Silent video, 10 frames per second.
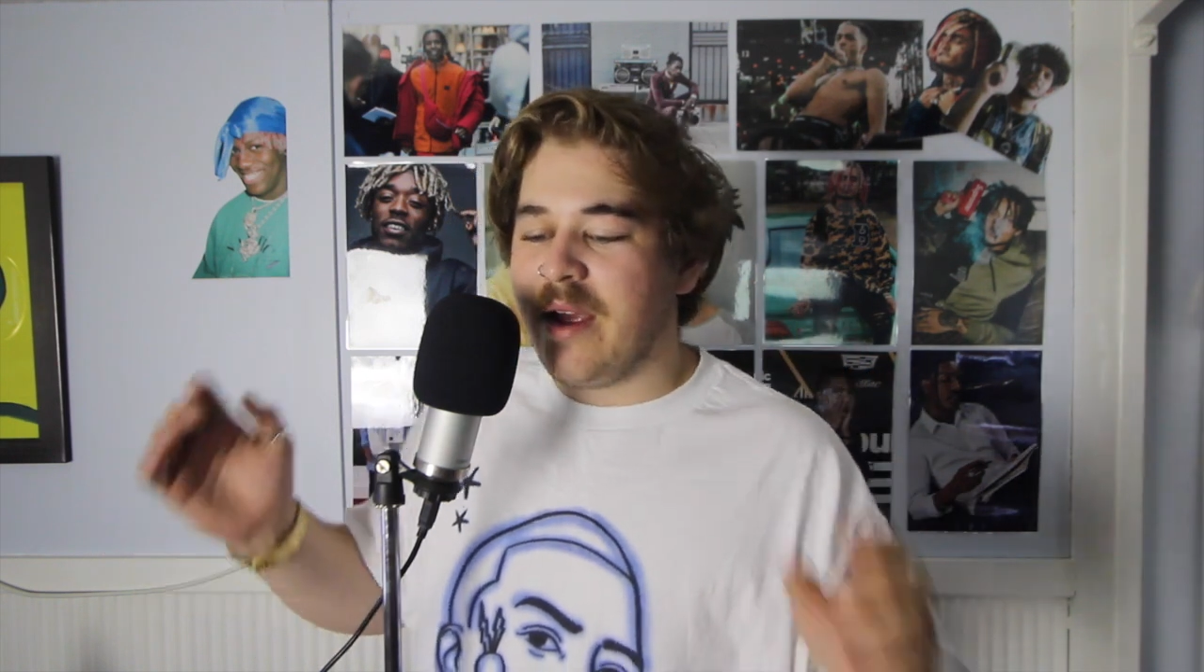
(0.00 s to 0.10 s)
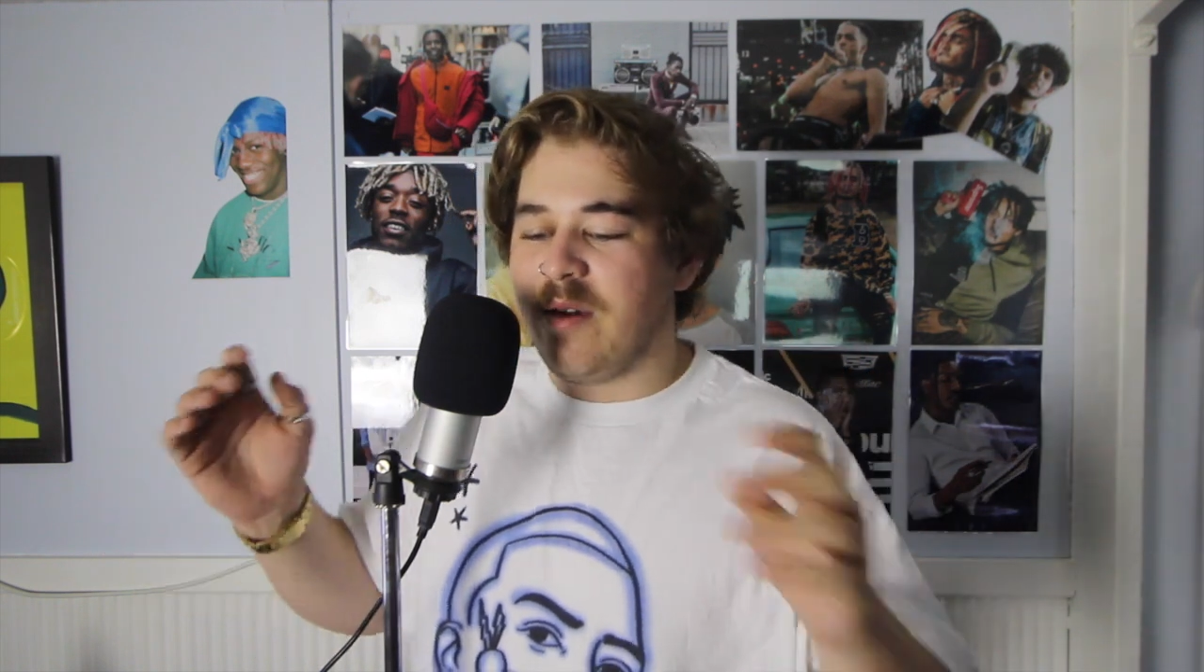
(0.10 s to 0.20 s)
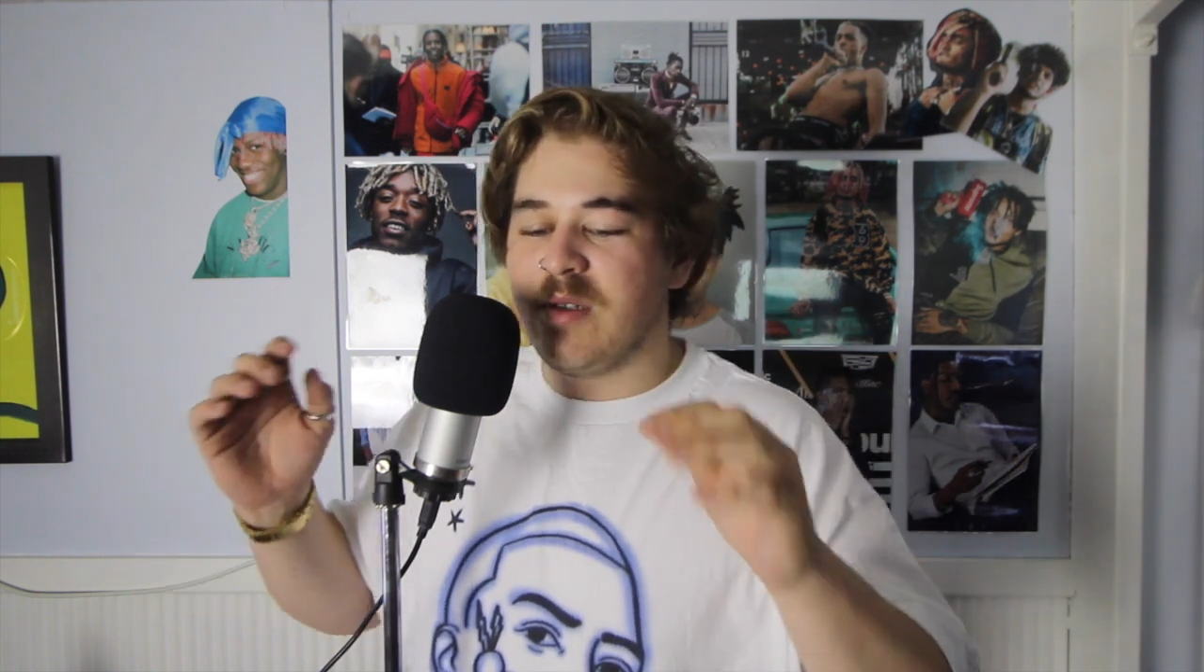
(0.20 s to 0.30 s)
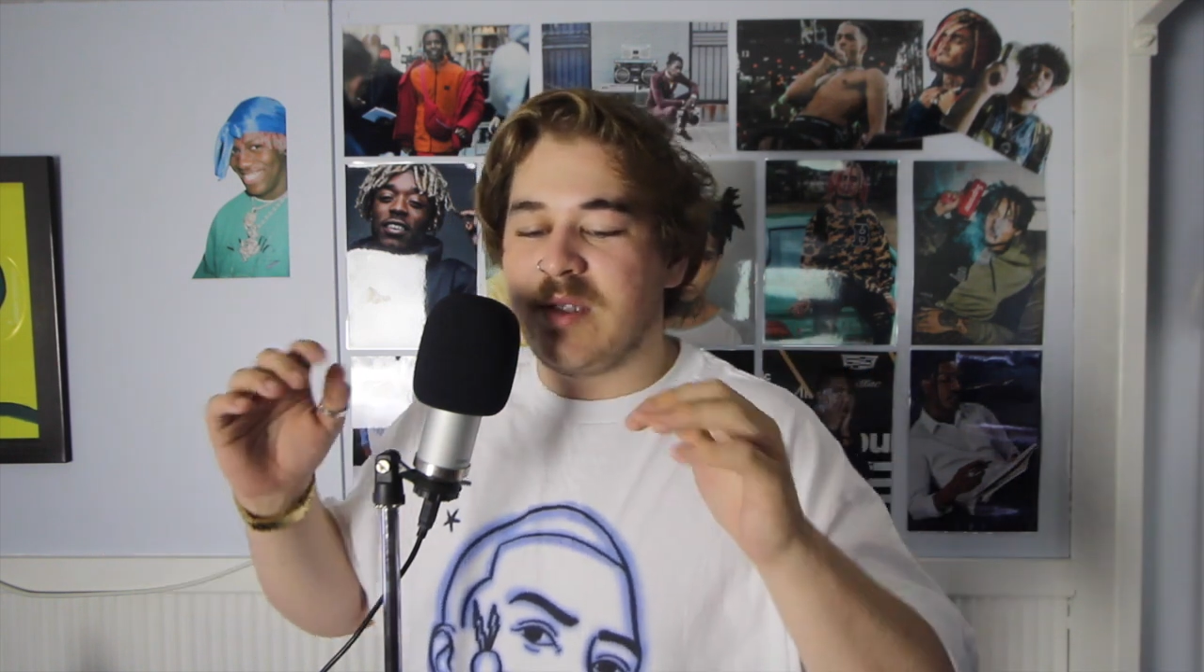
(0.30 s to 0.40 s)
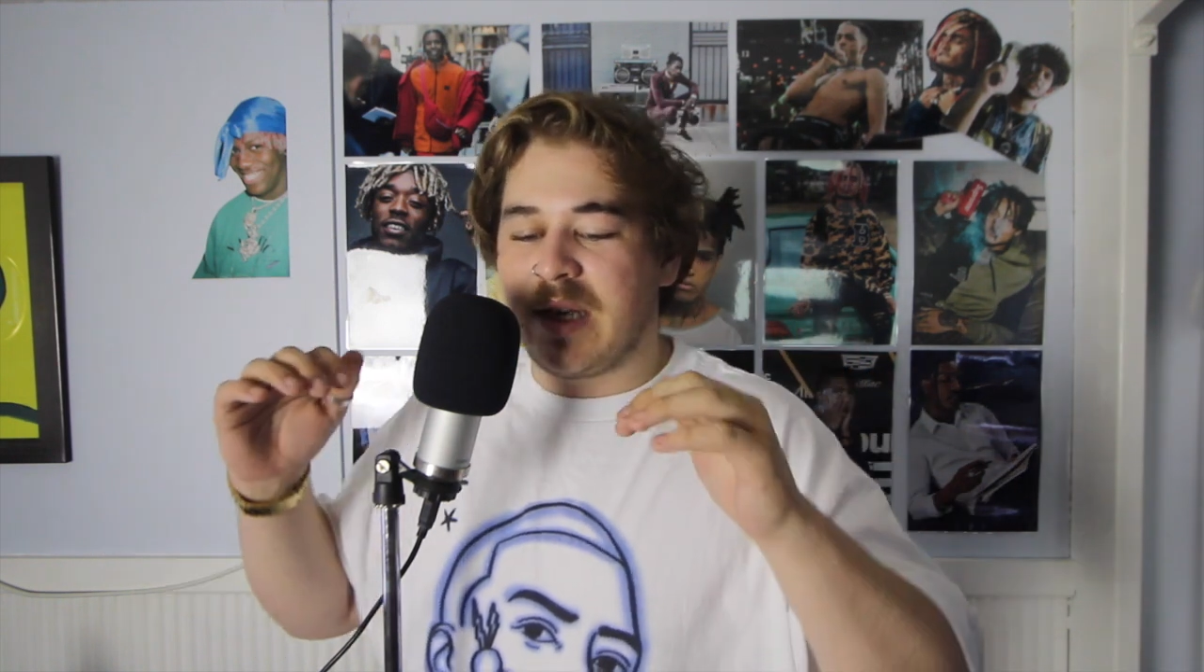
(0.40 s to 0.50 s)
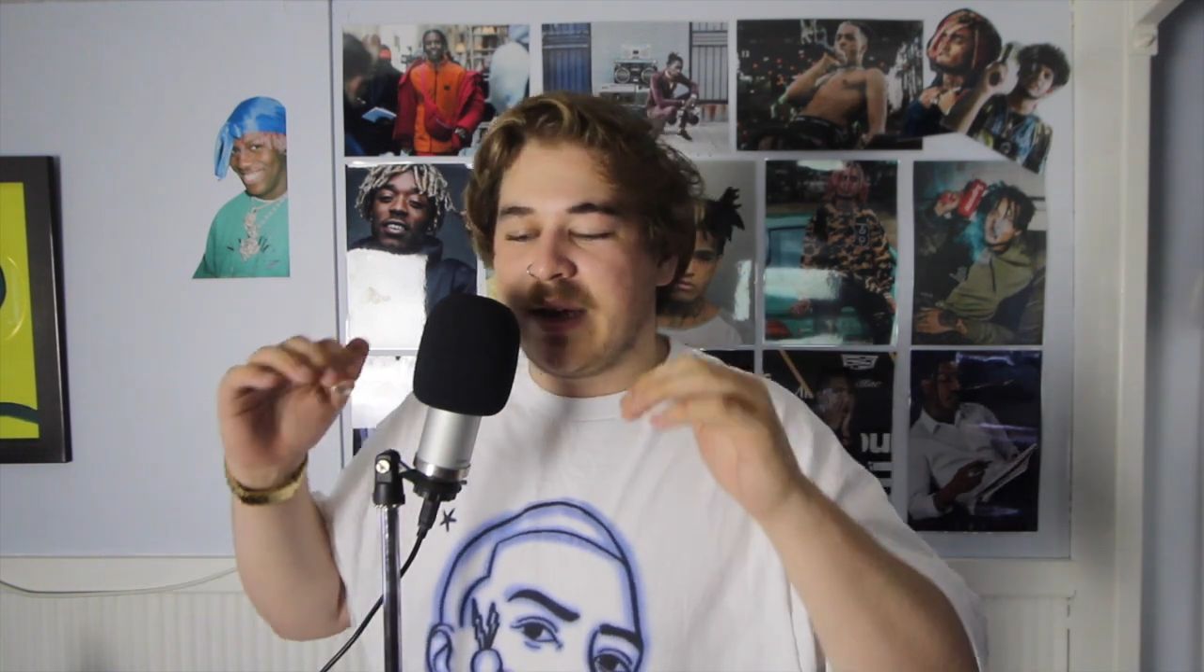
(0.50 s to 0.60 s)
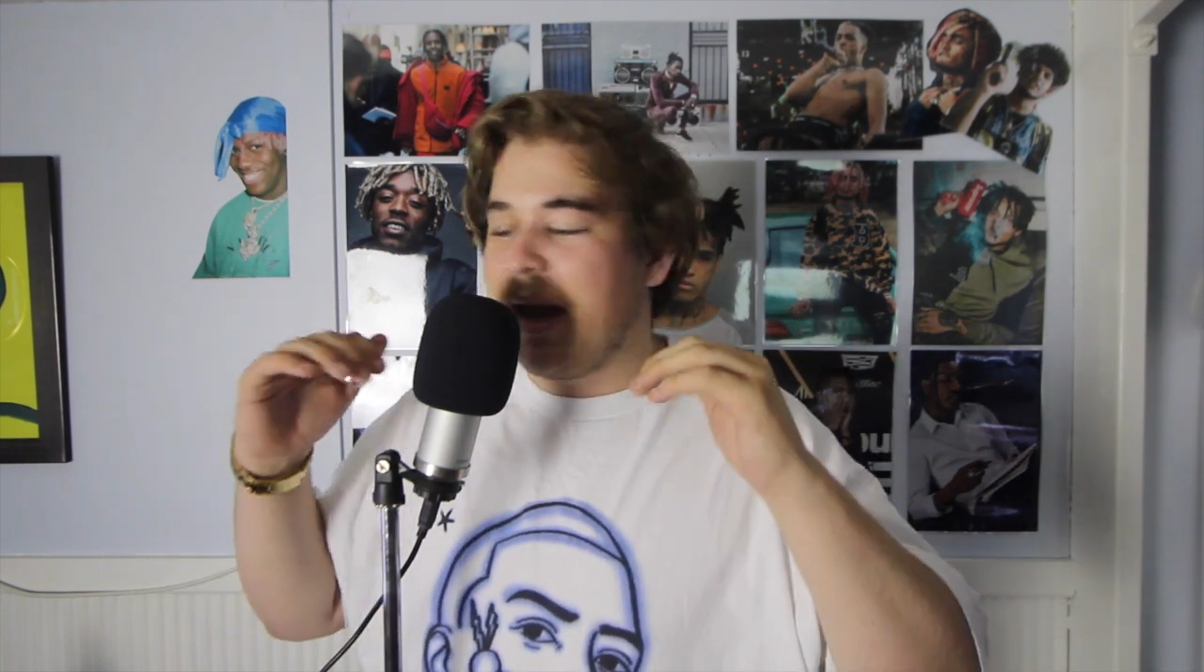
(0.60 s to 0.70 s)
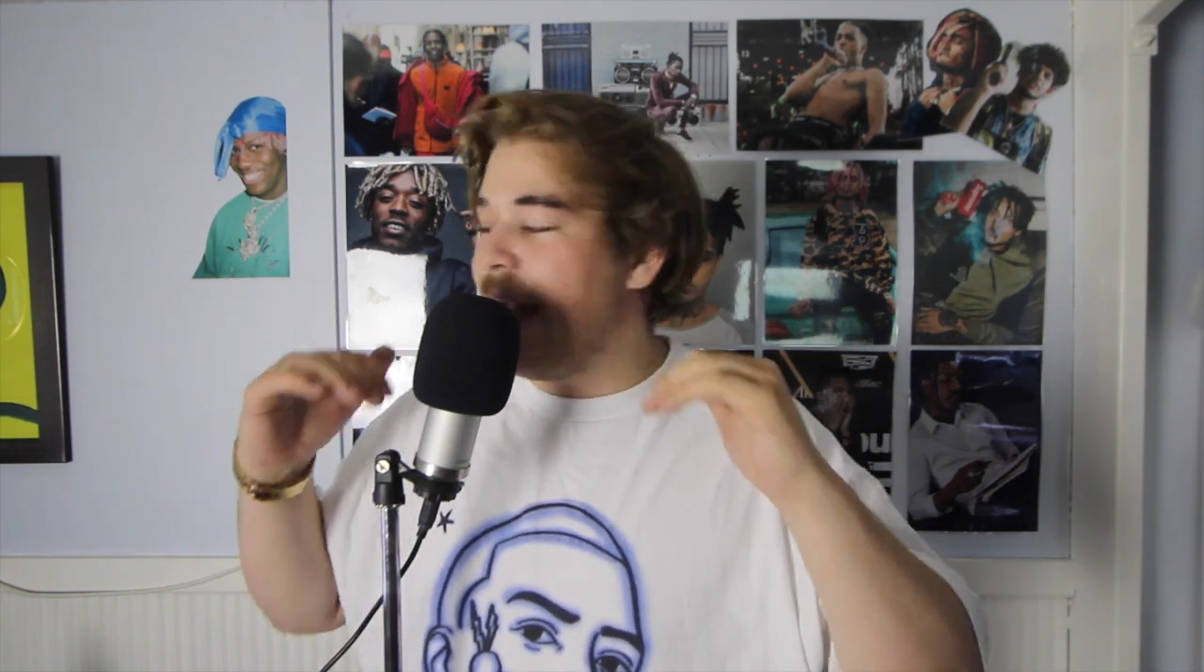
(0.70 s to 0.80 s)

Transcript: it was, like,